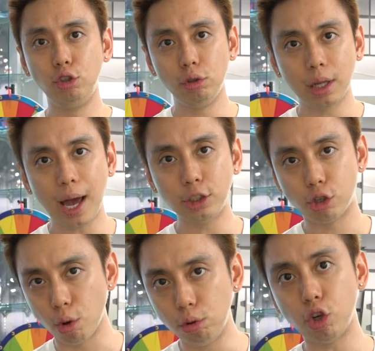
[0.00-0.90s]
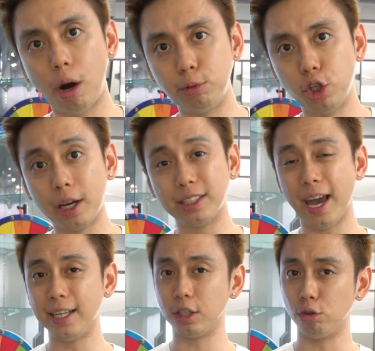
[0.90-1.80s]
utilize those objects
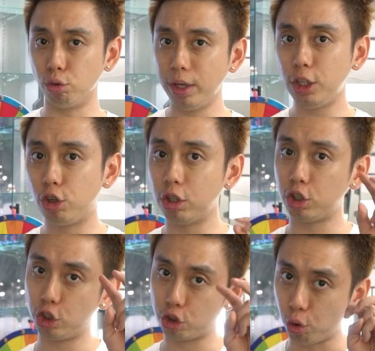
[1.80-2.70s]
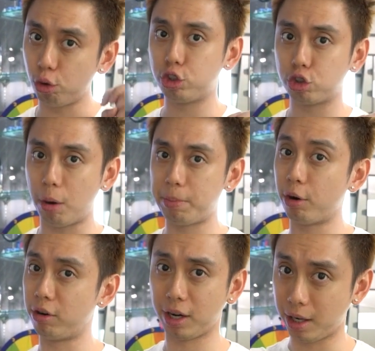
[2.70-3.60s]
as a really good scroll stopper
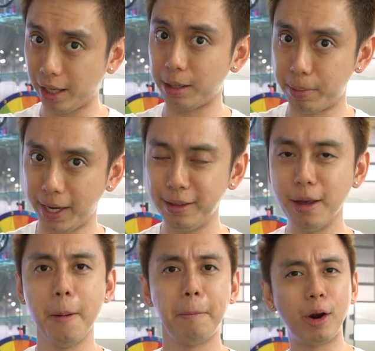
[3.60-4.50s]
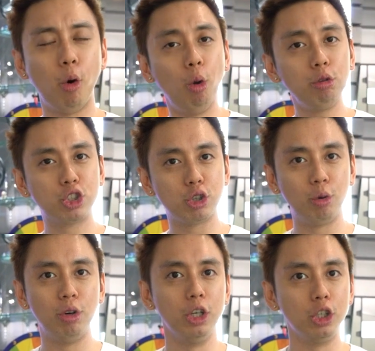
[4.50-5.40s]
or clickbait, but
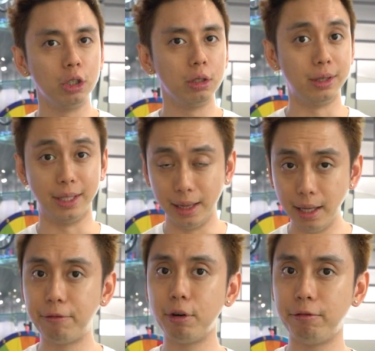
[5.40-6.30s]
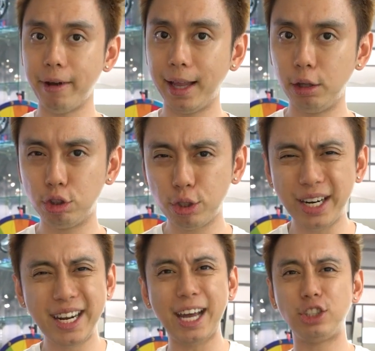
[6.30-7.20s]
also deliver value so
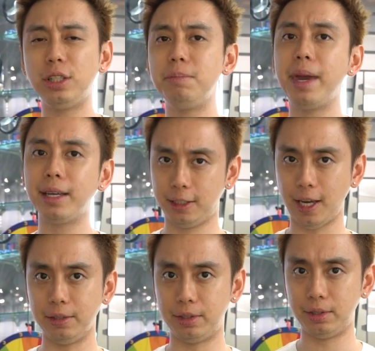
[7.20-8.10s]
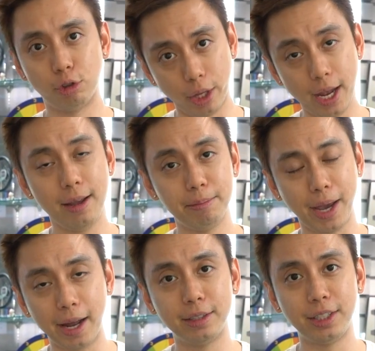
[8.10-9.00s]
that they actually make sense. Today,
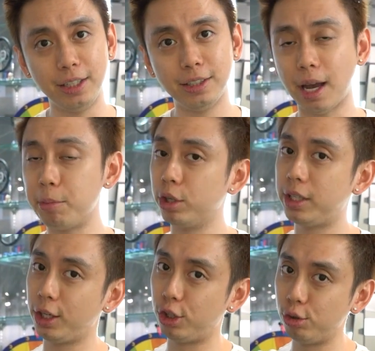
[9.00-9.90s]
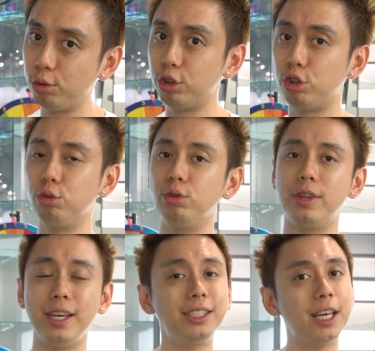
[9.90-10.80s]
behind the scenes, I'm going to take you to
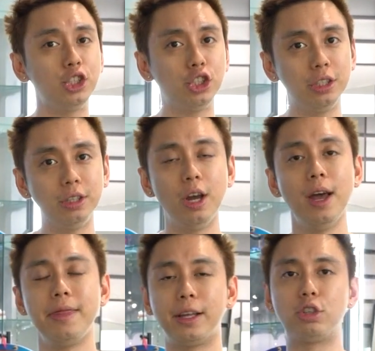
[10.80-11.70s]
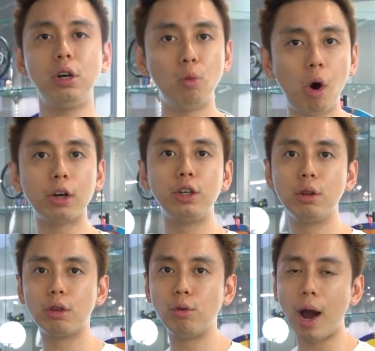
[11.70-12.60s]
this session that's going to walk you
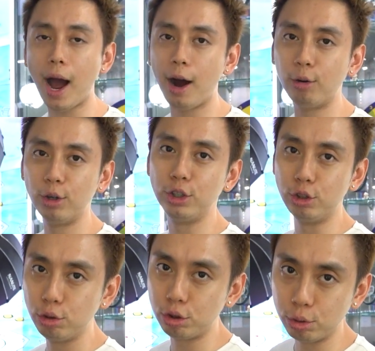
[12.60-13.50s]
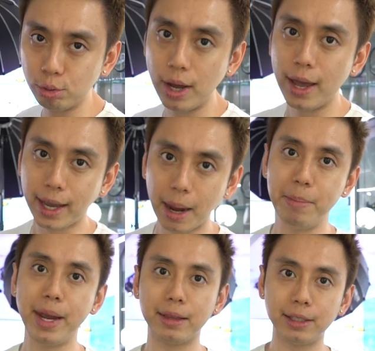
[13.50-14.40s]
through how you too can
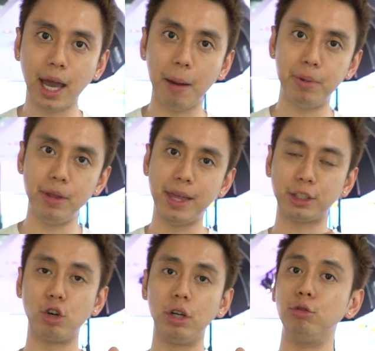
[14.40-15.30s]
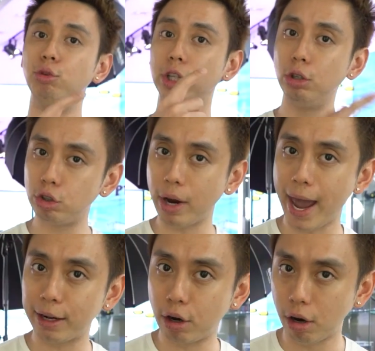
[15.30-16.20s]
make this happen, that's going to reduce your
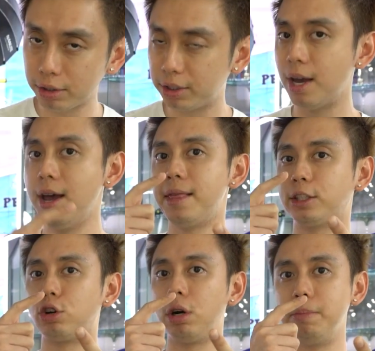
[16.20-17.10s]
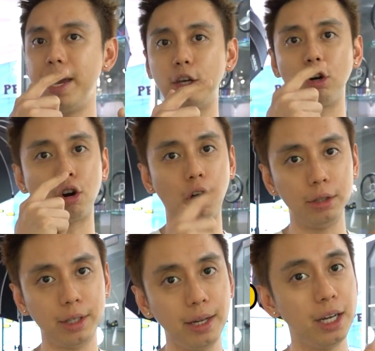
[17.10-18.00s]
ad cost, that's going to make your
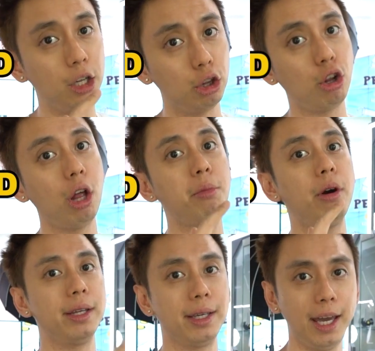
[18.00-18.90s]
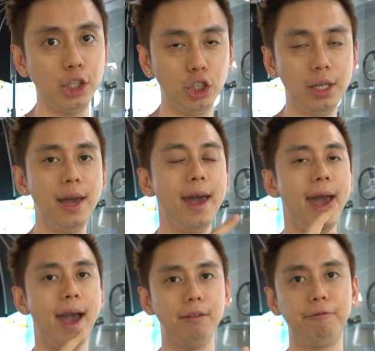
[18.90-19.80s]
content a lot more engaging,
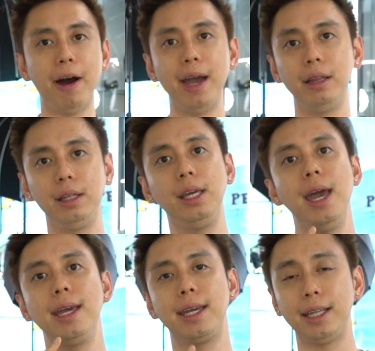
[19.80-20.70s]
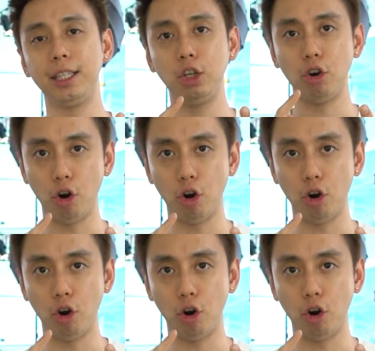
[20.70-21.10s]
and finally, getting your